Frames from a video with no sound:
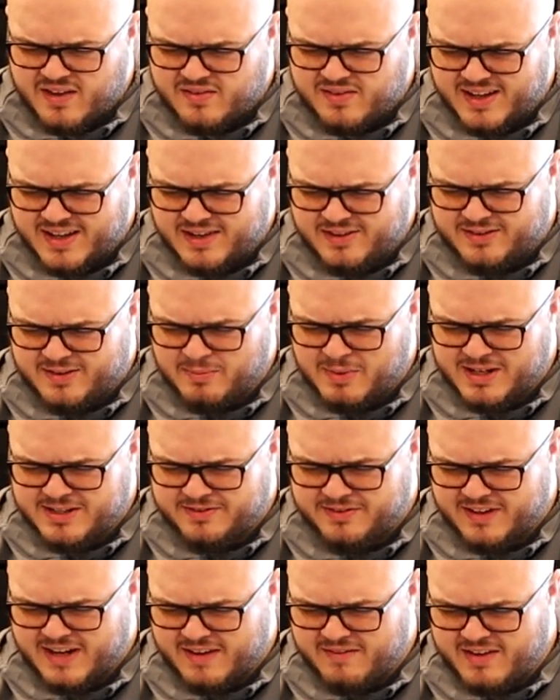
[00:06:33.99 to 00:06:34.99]
Thank you so
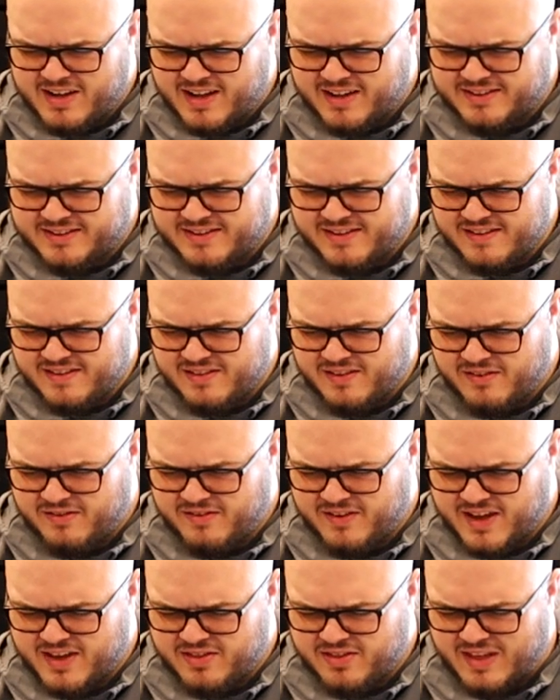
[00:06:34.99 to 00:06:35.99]
much for giving us the
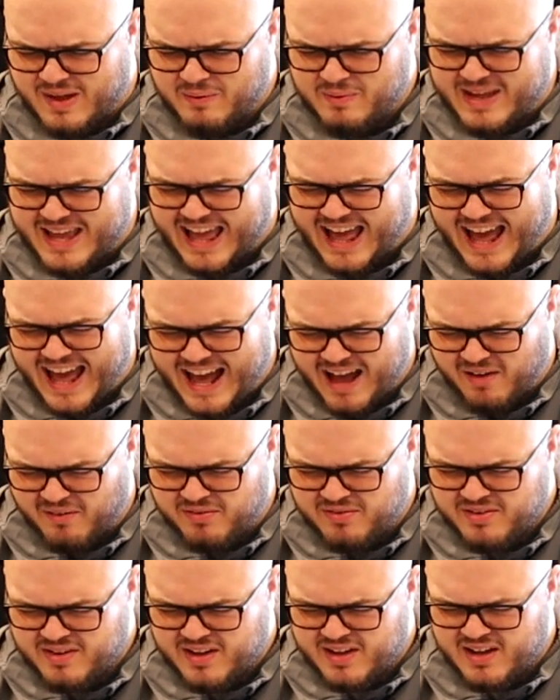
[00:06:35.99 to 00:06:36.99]
faith that we
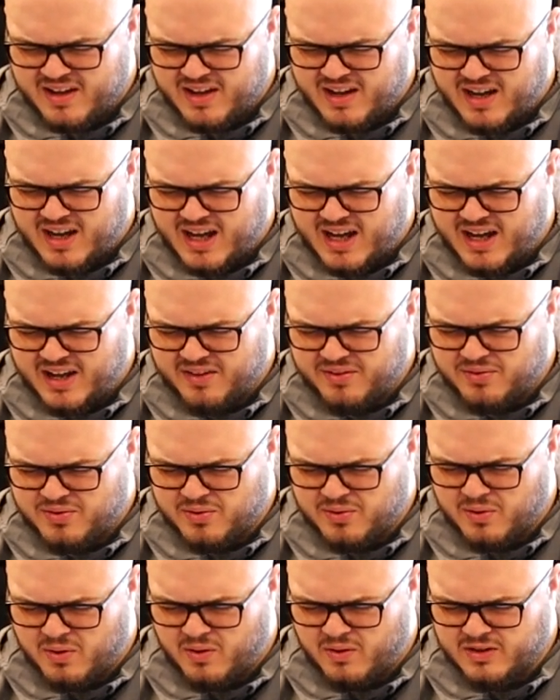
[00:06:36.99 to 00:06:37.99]
have
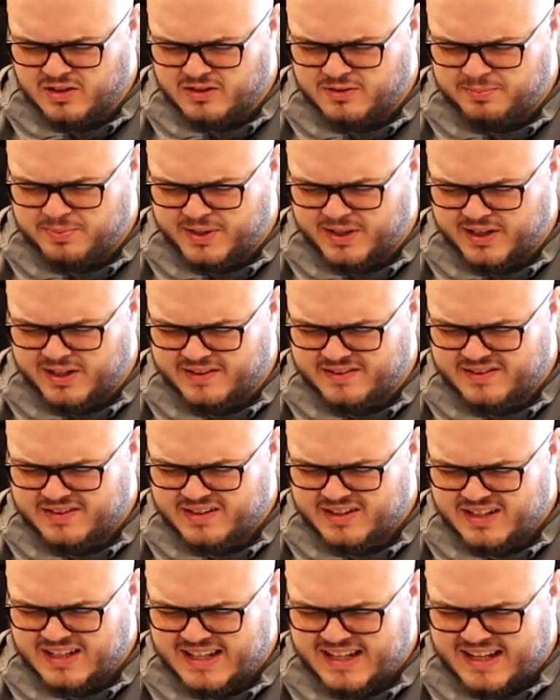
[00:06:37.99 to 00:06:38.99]
through the Holy
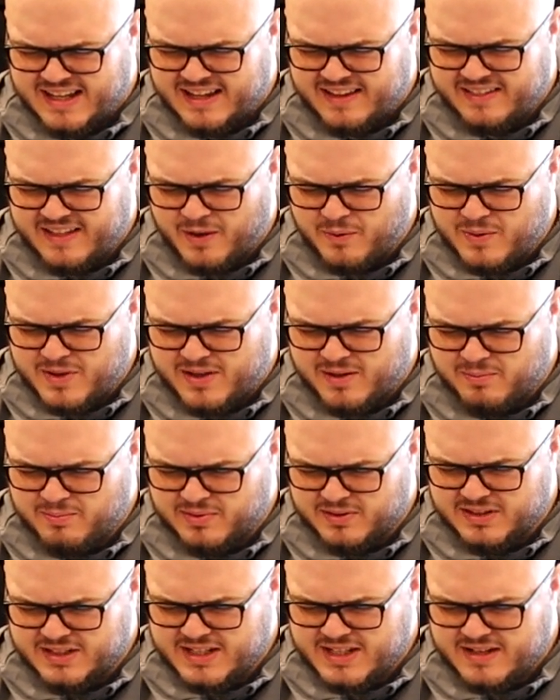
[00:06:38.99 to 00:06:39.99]
Spirit, that we could
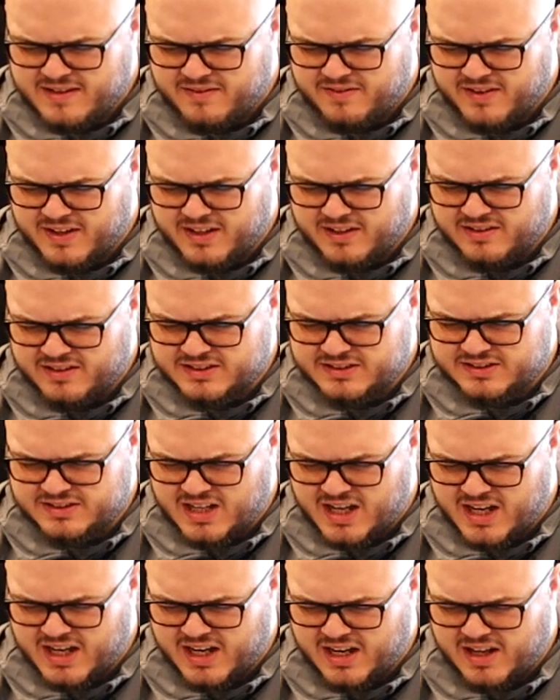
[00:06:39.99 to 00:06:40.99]
believe in your
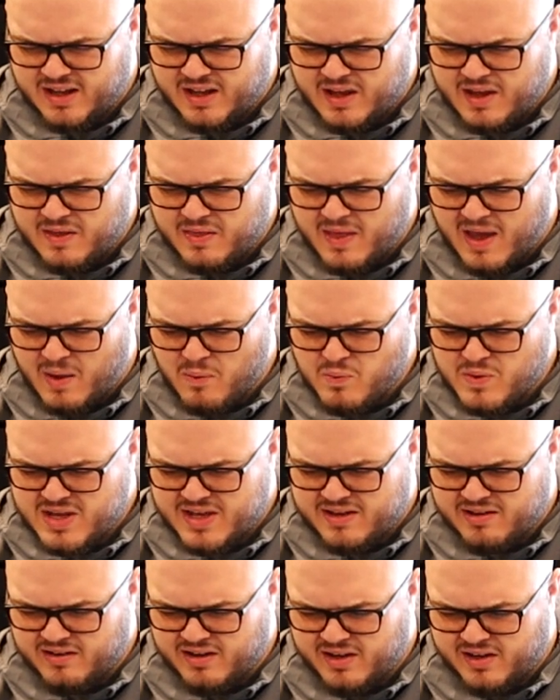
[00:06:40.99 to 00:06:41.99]
Son, and that
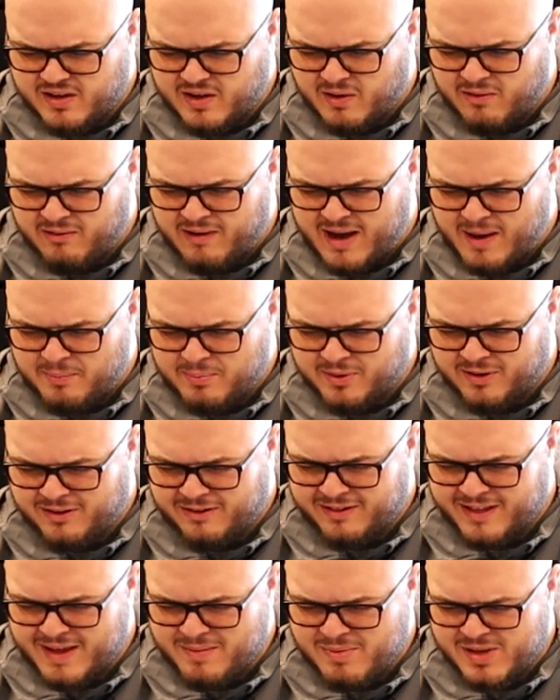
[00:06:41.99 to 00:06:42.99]
we could go out
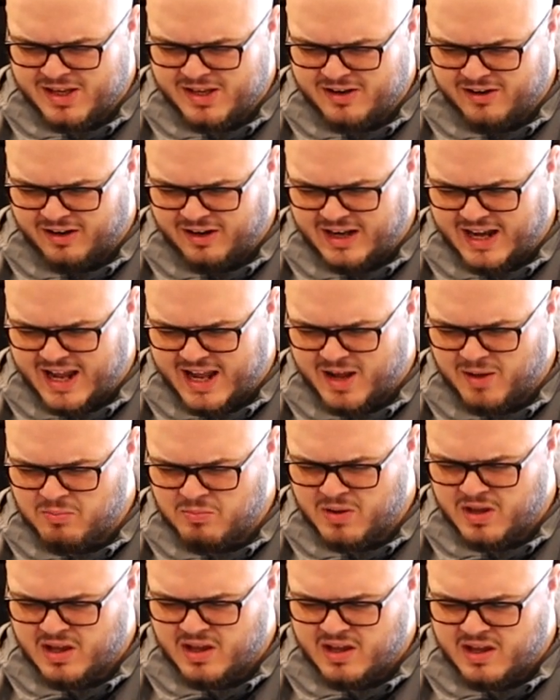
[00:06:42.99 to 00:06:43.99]
proclaiming your
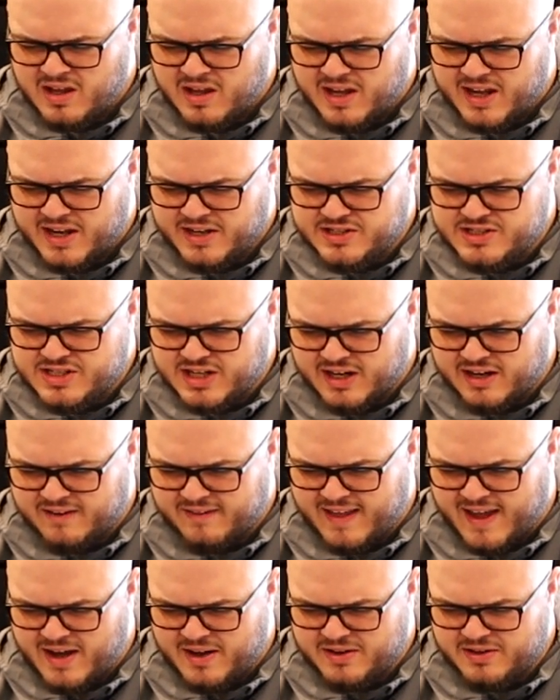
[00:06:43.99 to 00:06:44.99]
name and
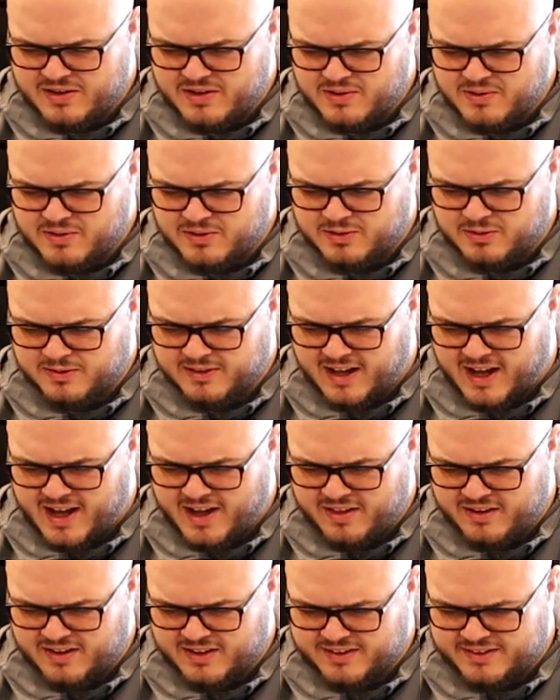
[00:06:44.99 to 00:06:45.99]
sharing that news with
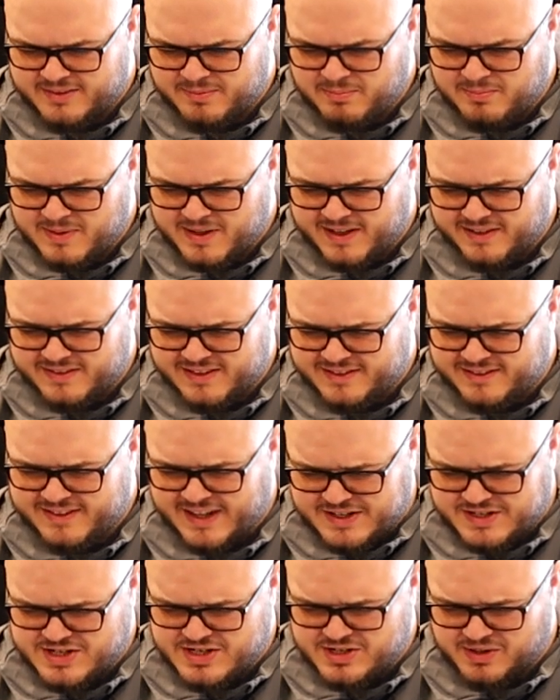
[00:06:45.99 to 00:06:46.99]
others, because it's
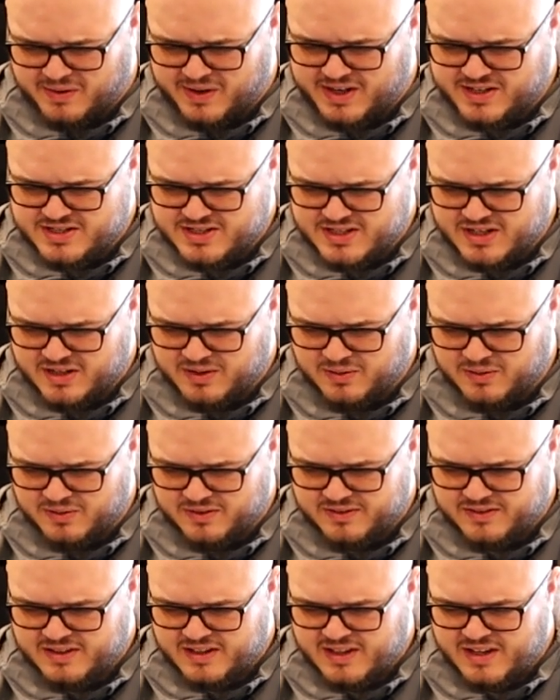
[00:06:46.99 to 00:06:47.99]
such a joyous
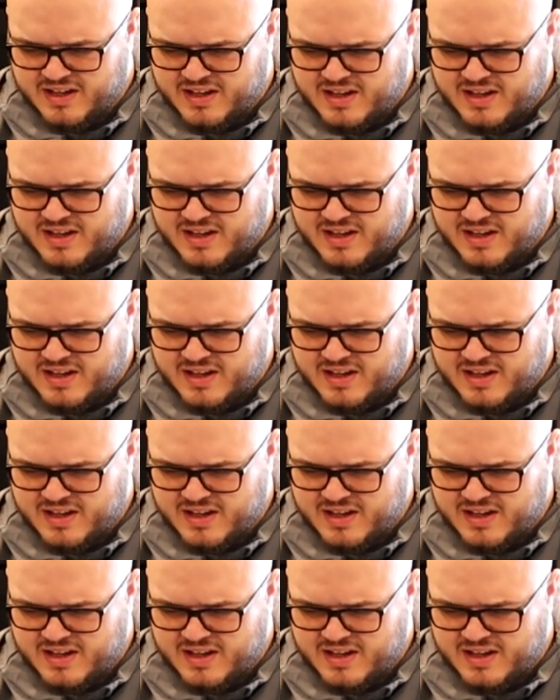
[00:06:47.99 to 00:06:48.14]
news.